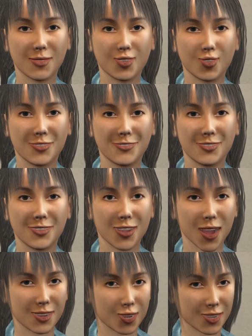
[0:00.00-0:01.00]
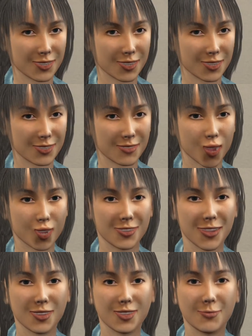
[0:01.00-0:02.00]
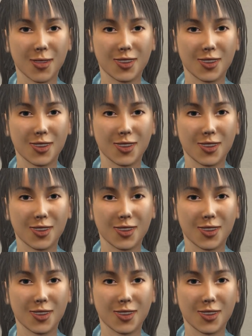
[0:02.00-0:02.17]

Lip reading: Two key characteristics of organic